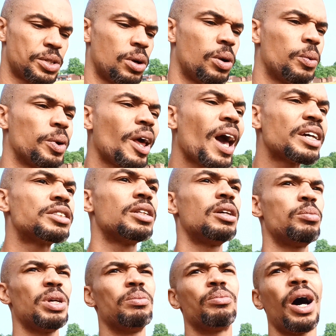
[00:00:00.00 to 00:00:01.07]
So it would
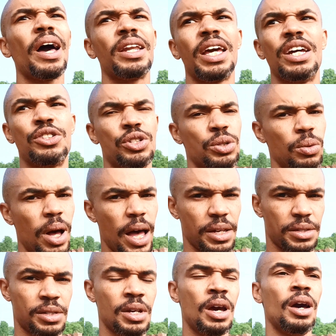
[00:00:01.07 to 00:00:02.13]
actually be Binance U
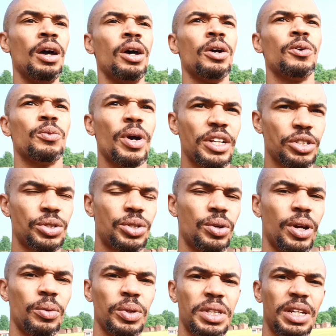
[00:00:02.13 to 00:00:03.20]
S
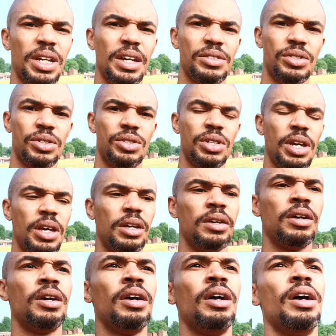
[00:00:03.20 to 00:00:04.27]
registering with the S E C,
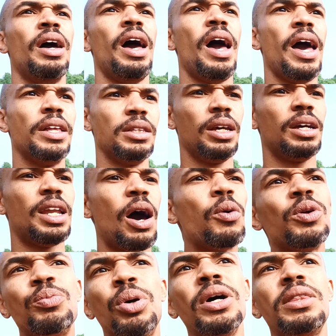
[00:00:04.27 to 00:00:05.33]
and then
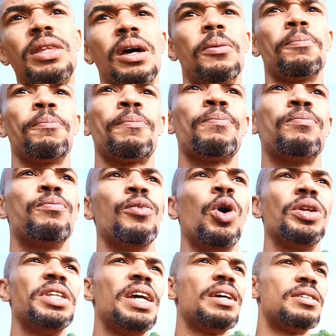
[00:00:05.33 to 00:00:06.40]
that would put them
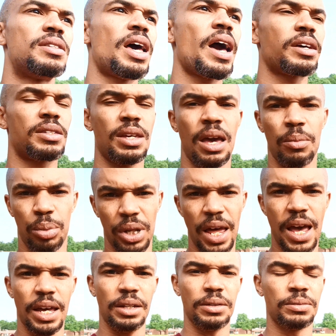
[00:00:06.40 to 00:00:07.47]
on the exact same
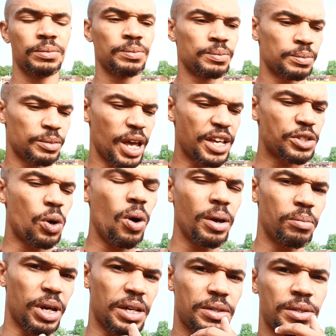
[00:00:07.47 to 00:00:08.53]
plane as
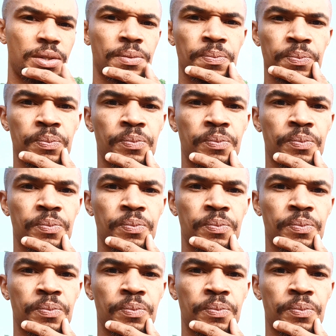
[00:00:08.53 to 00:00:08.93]
Coinbase.